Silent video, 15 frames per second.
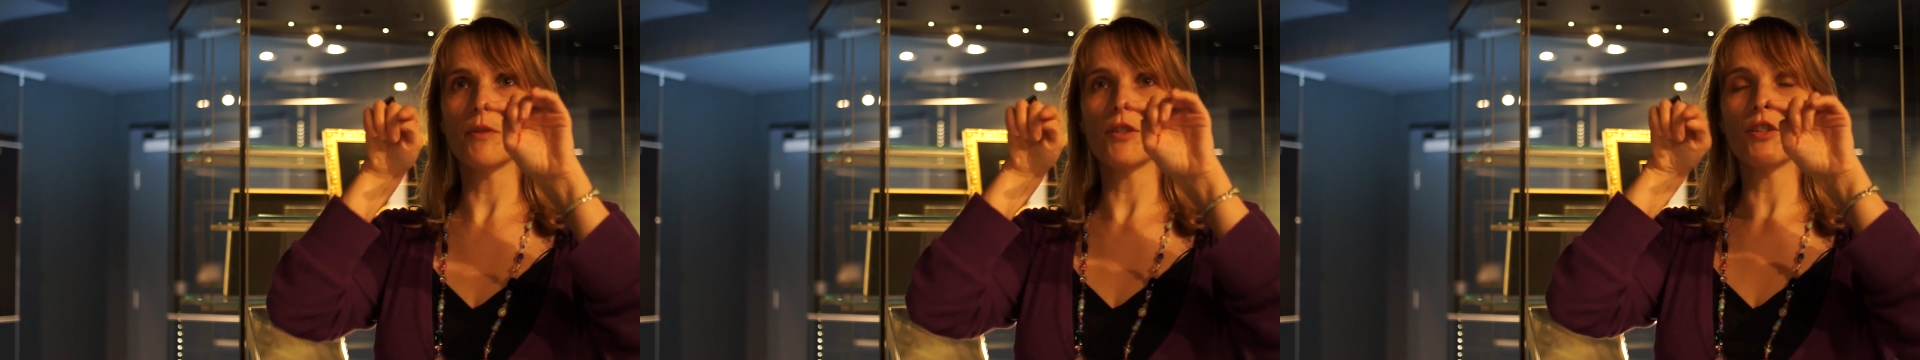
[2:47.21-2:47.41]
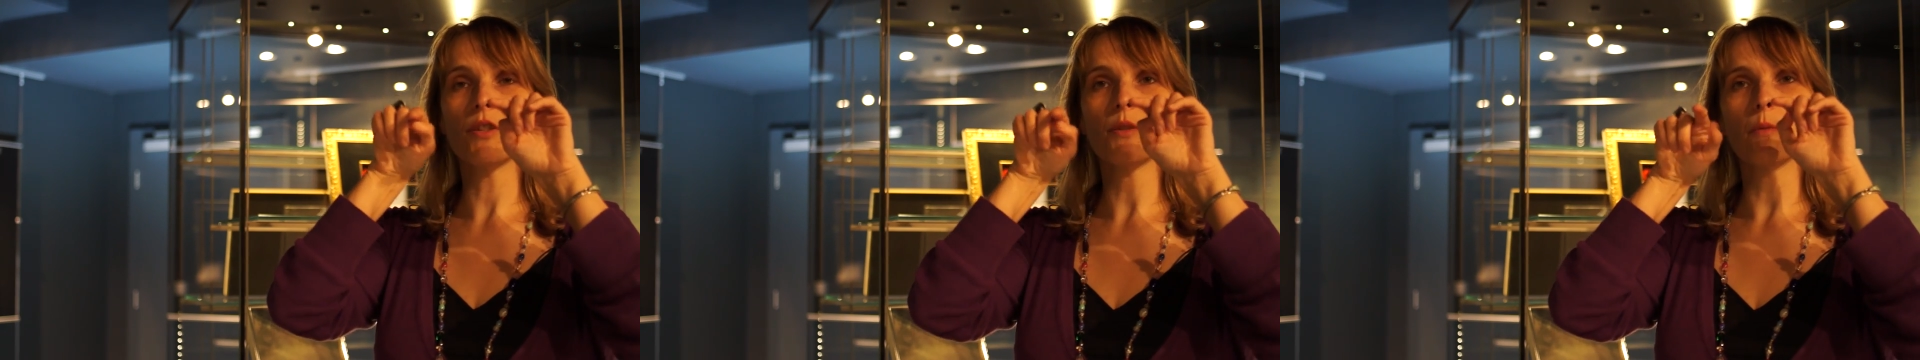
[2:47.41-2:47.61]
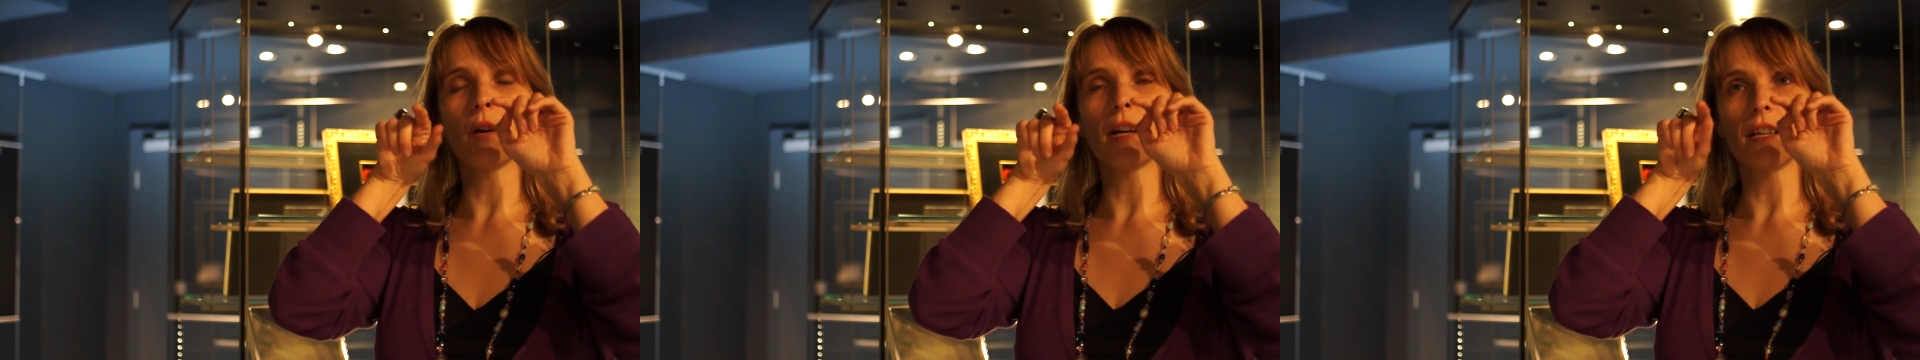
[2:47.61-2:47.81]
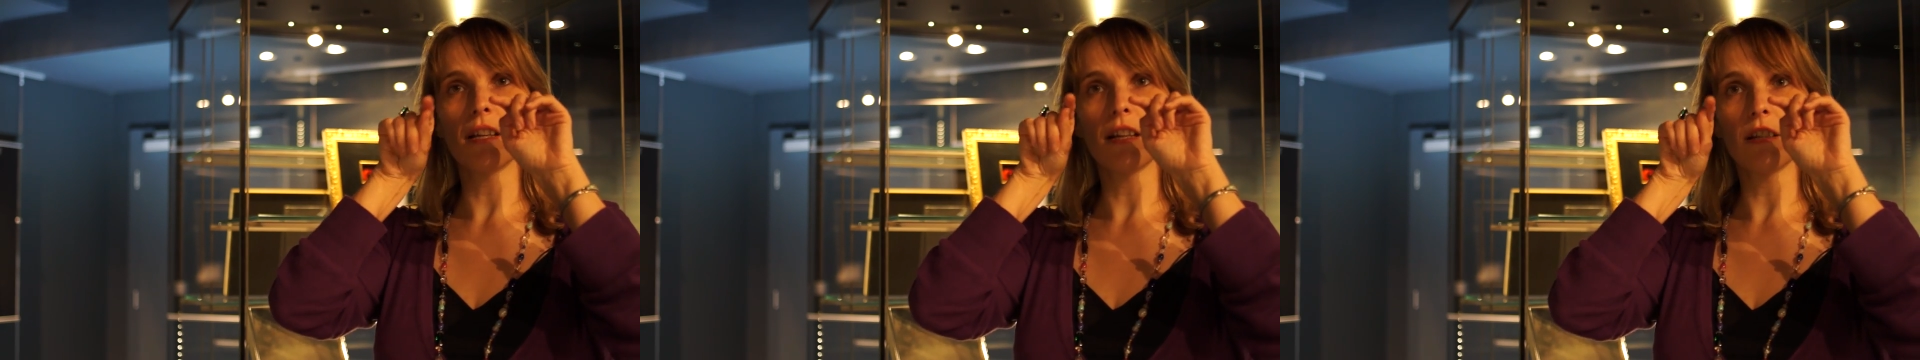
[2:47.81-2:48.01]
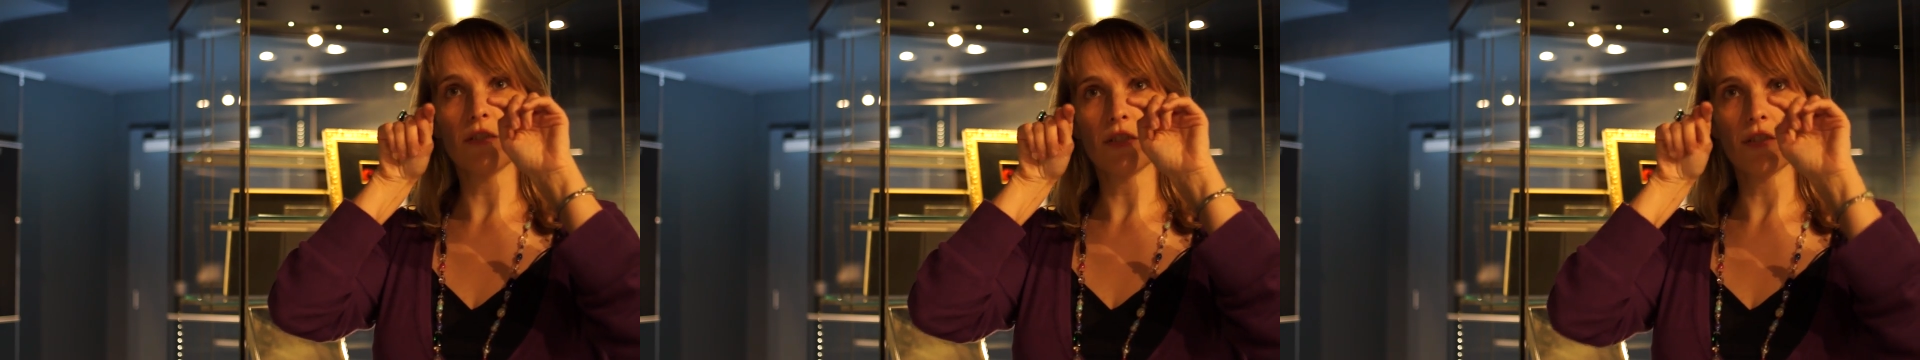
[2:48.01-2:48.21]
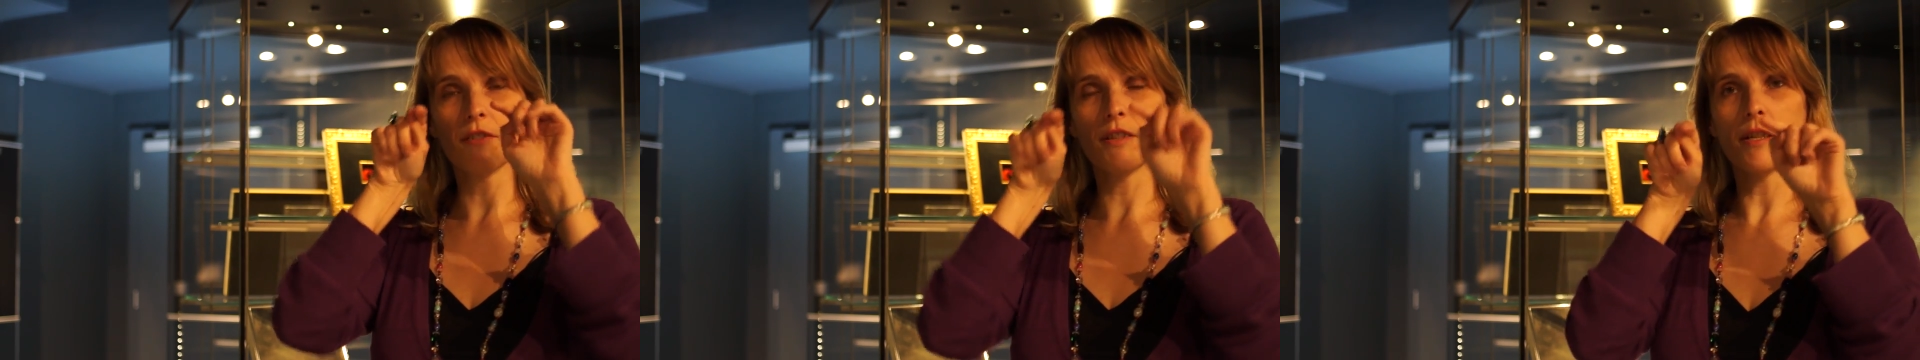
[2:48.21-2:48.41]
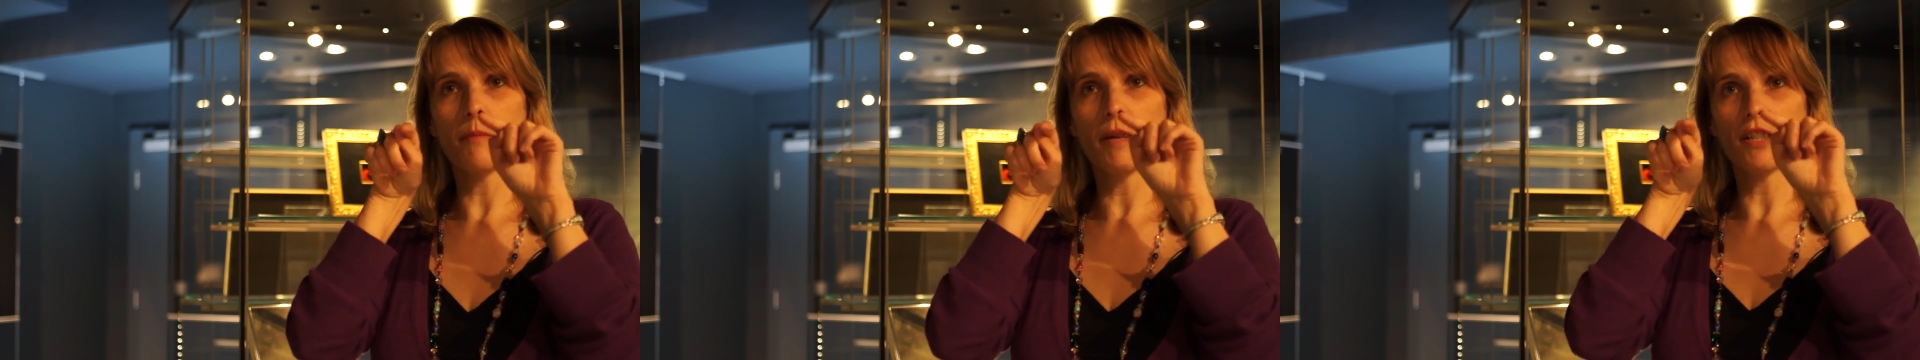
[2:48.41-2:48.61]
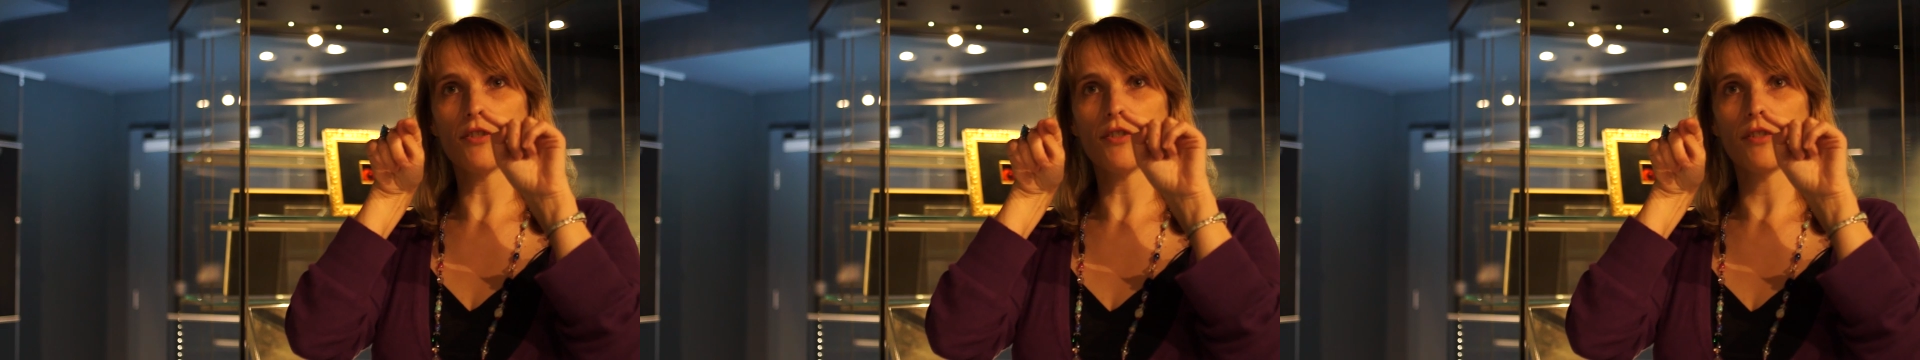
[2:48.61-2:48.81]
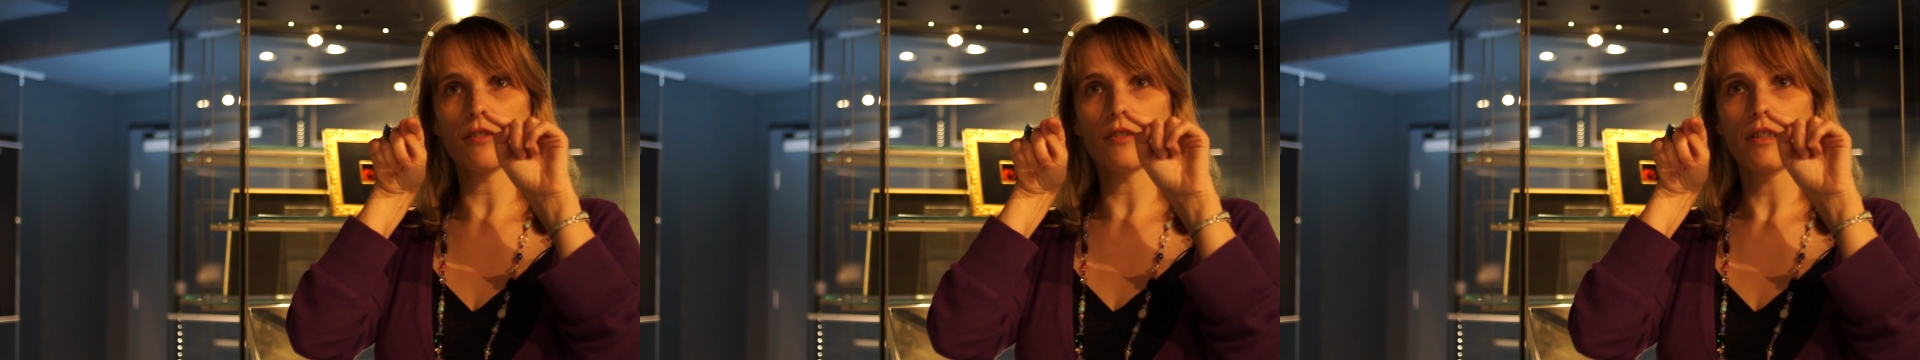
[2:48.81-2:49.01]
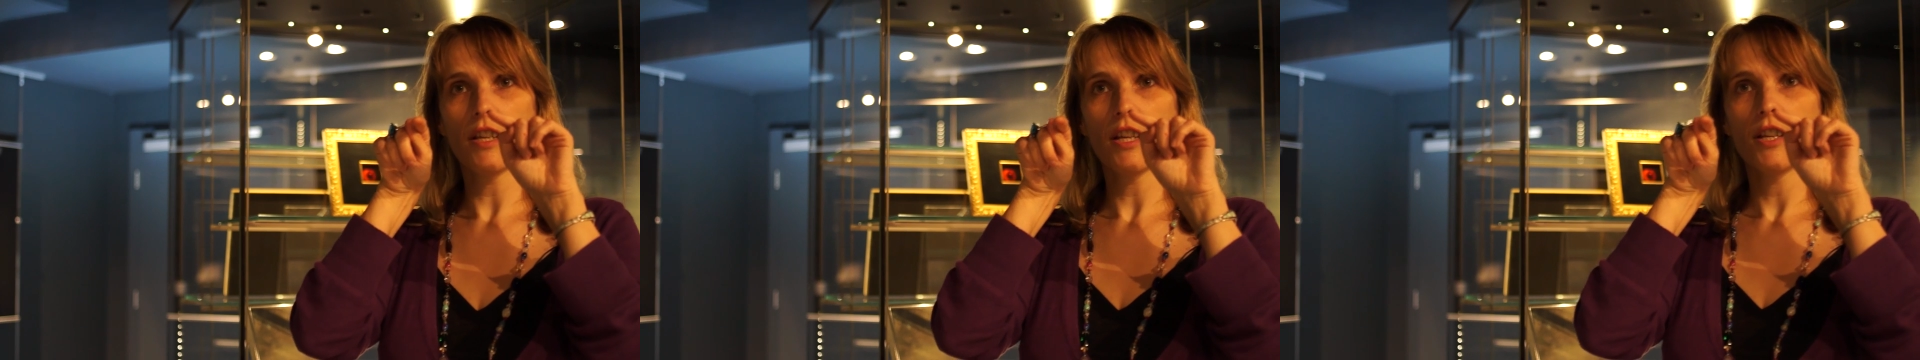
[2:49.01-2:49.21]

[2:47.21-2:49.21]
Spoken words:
which is why it looks three-dimensional.